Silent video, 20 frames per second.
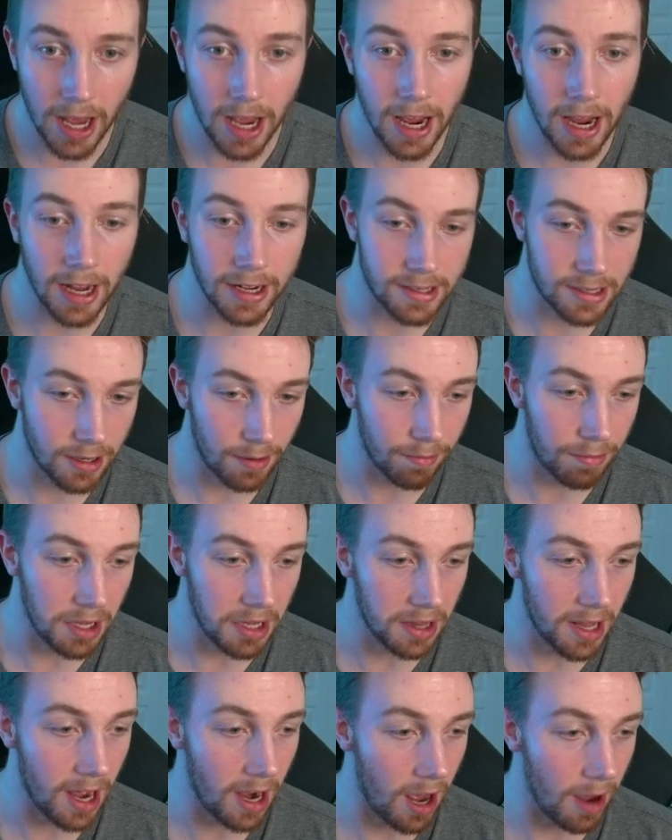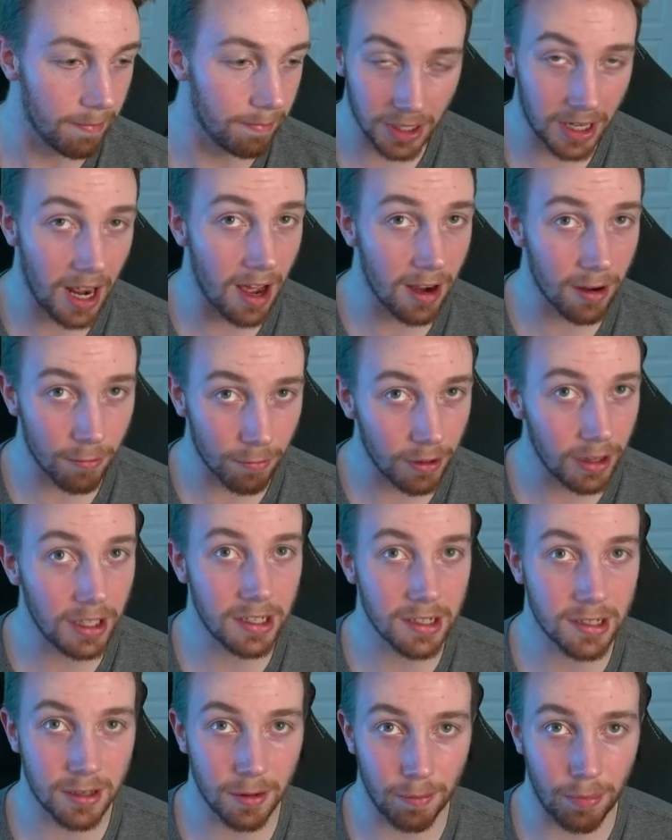and something that I'm kind of really
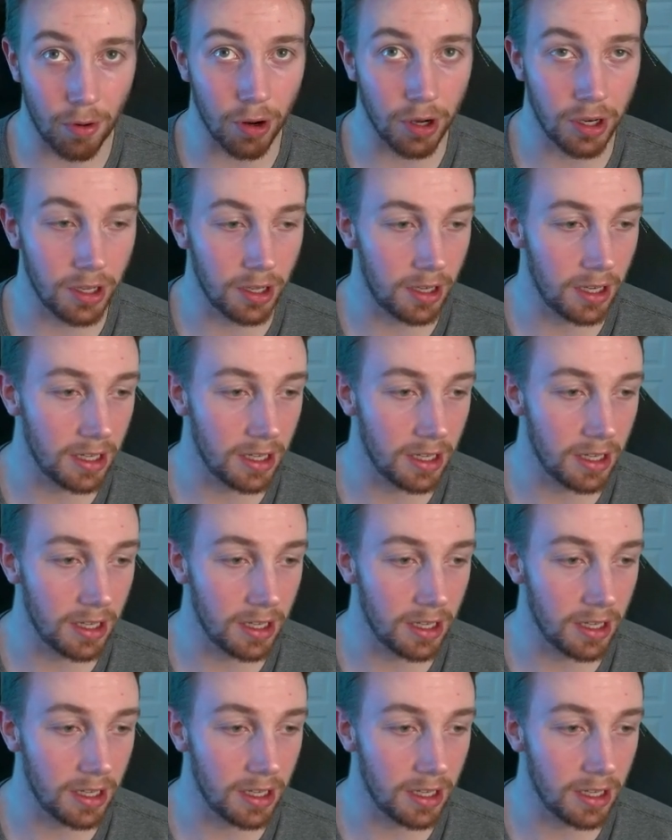disappointed